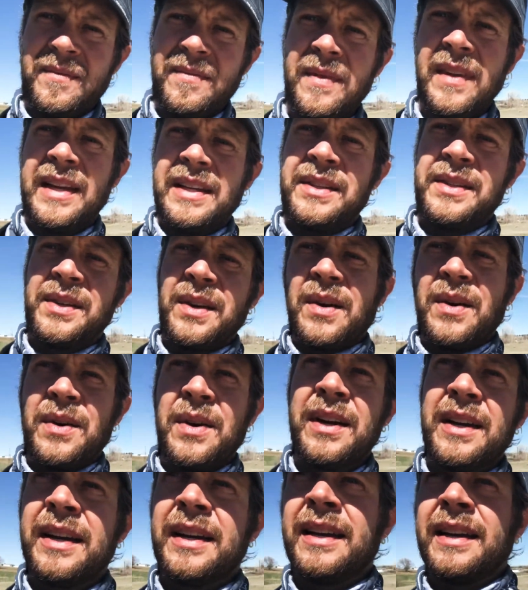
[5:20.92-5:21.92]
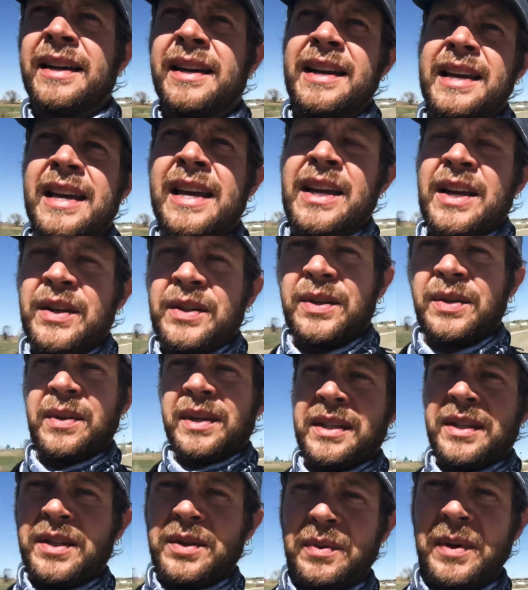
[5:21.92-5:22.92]
And so
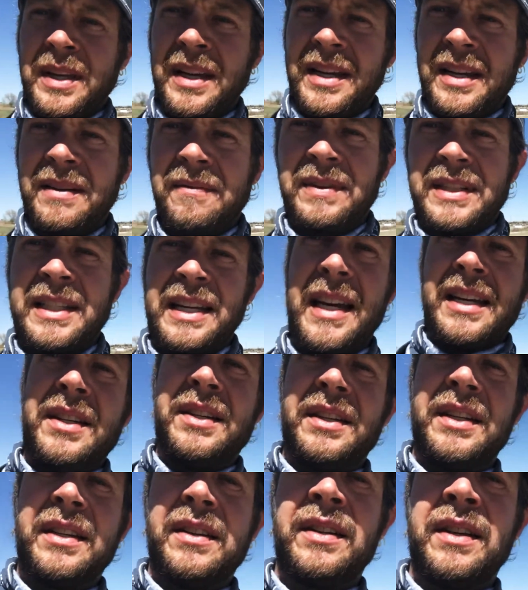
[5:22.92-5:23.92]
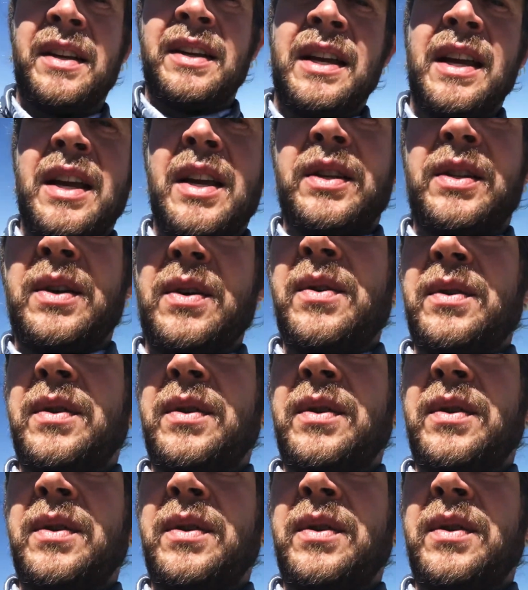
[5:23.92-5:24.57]
this is really an invitation. So